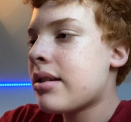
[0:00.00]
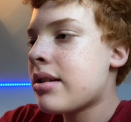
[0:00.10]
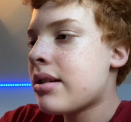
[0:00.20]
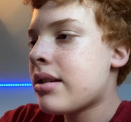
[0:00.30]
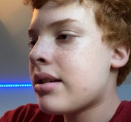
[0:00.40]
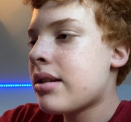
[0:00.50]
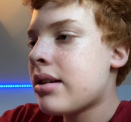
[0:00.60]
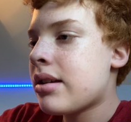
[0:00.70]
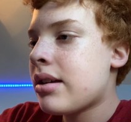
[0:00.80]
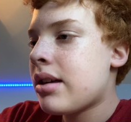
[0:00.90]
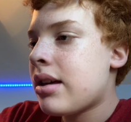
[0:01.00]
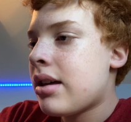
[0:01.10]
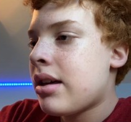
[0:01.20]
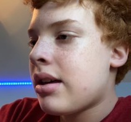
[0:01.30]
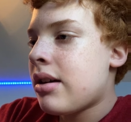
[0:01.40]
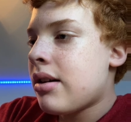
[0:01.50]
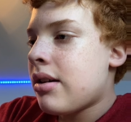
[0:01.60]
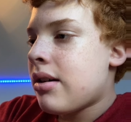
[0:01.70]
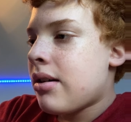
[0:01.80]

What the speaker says: Nobody speaks.